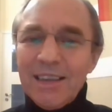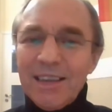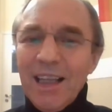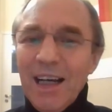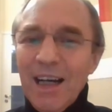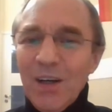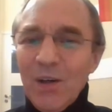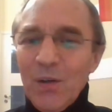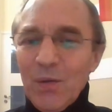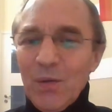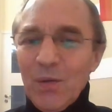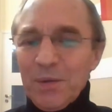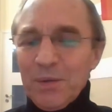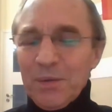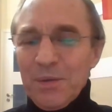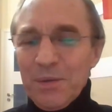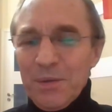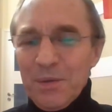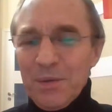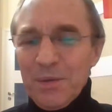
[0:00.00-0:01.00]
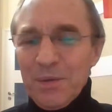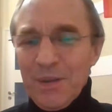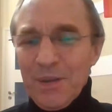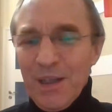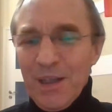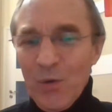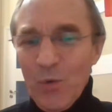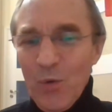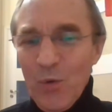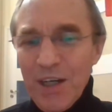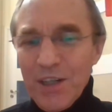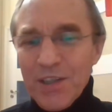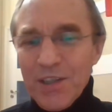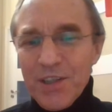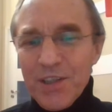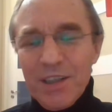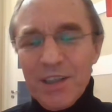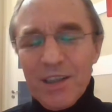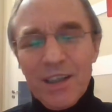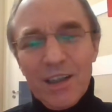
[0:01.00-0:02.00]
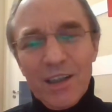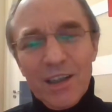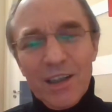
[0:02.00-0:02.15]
And now a question